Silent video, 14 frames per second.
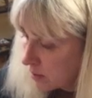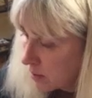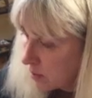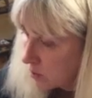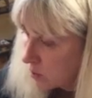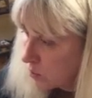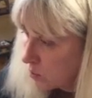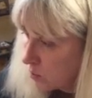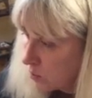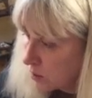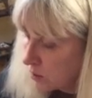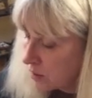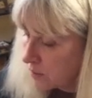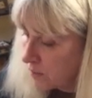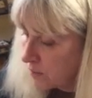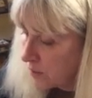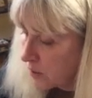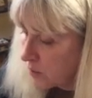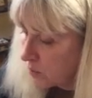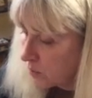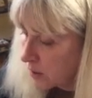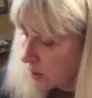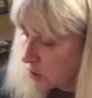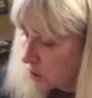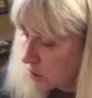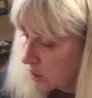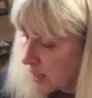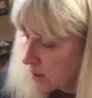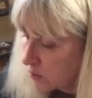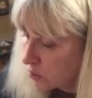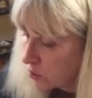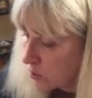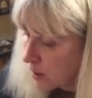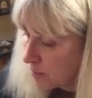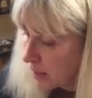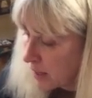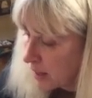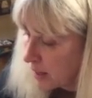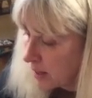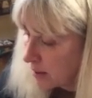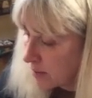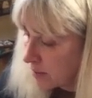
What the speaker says: towards the phone where the shadow's dropping in.